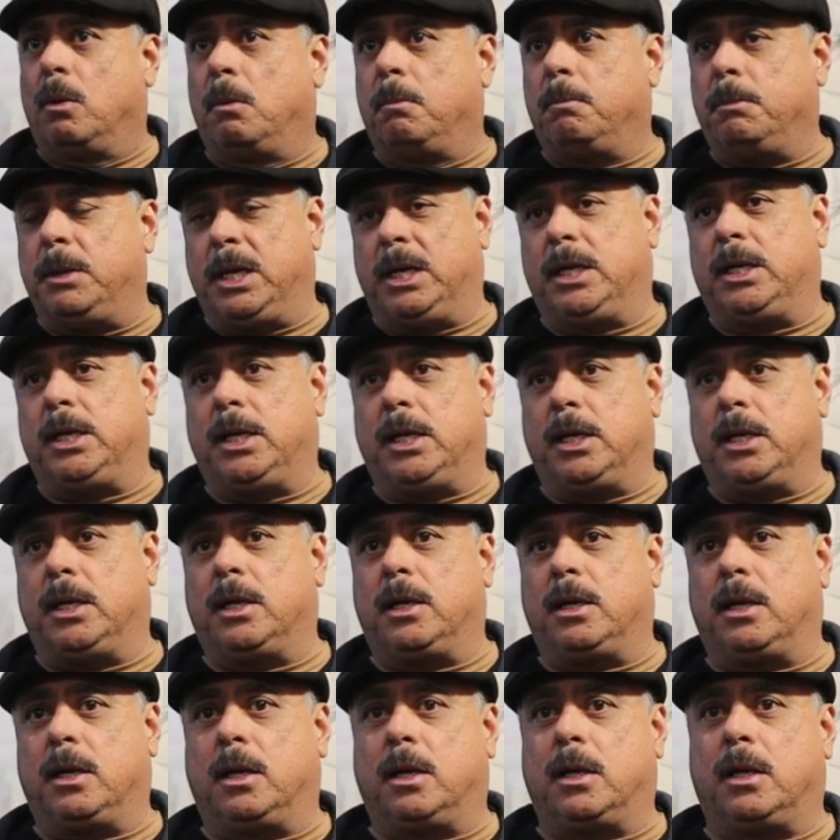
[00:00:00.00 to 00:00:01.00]

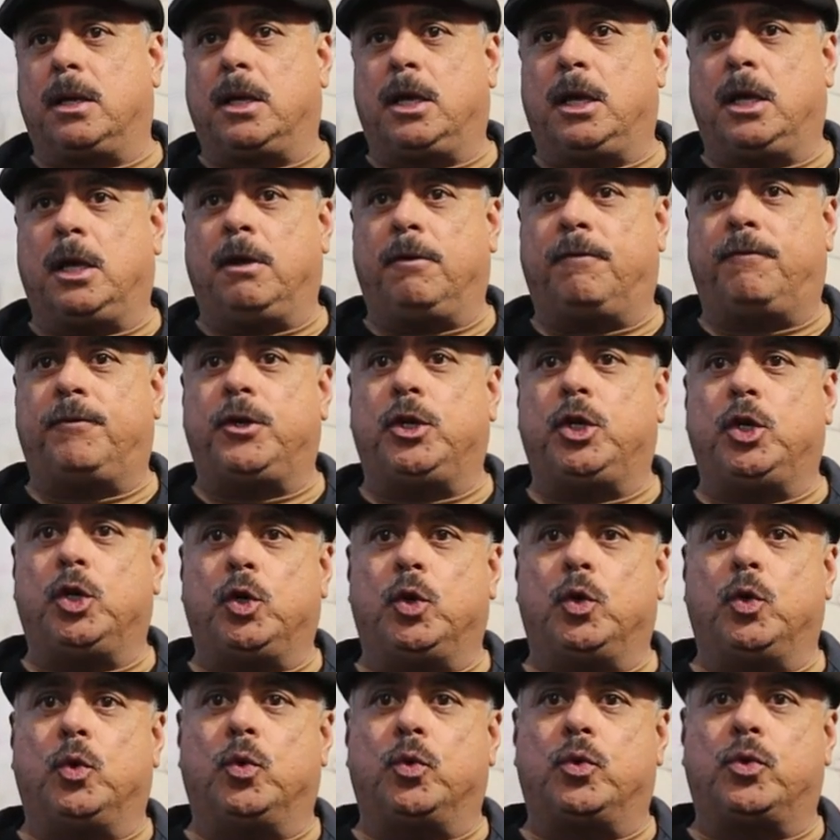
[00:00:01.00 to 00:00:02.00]
meaning if
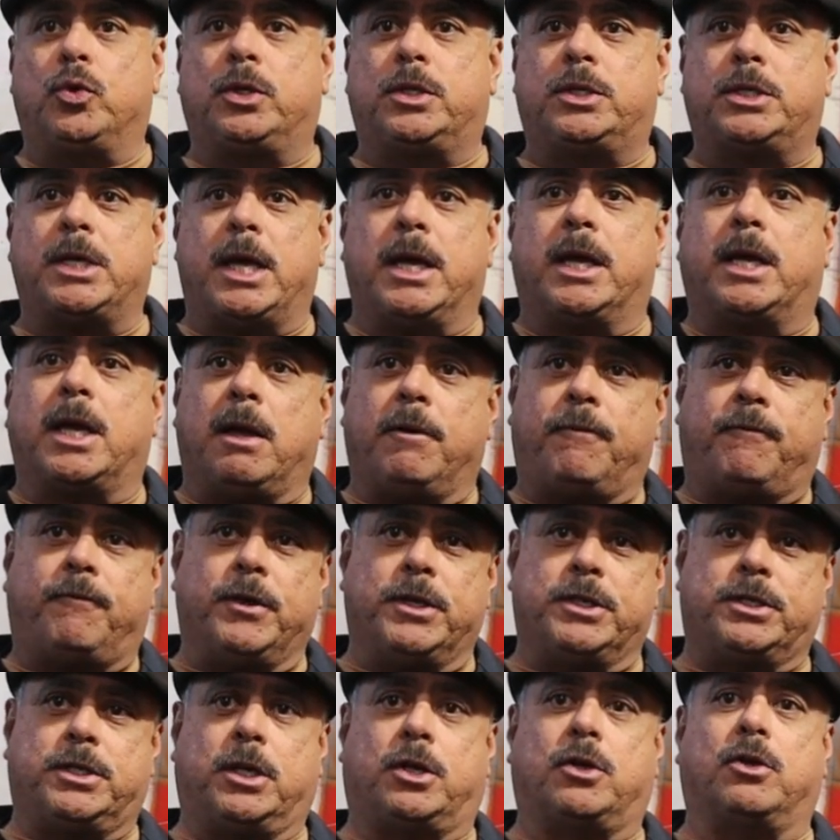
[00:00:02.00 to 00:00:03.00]
you take a
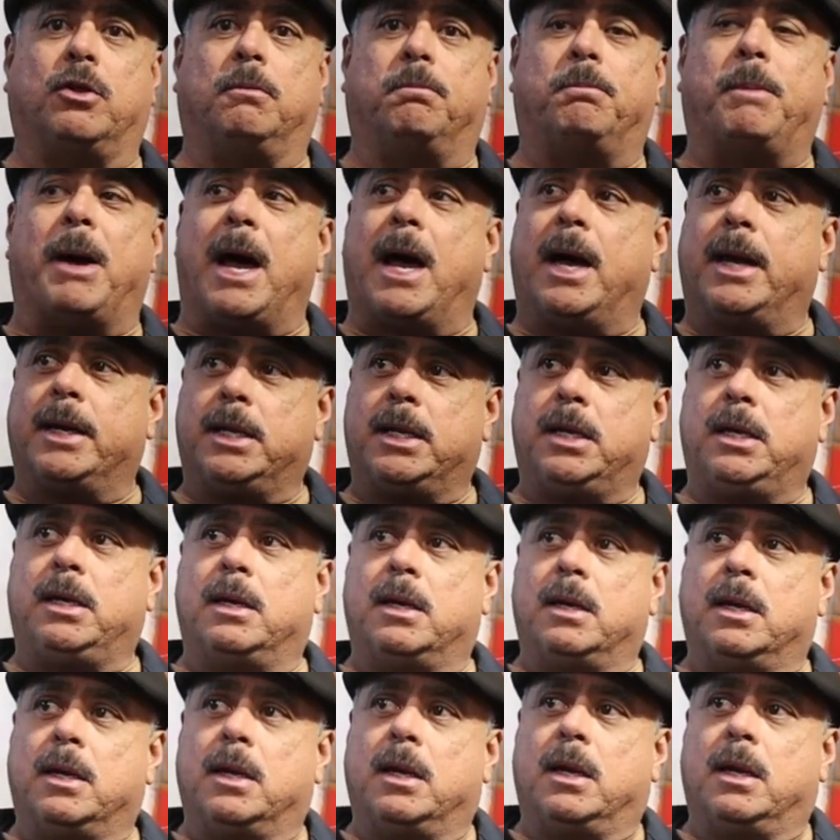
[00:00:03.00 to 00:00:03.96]
physical body,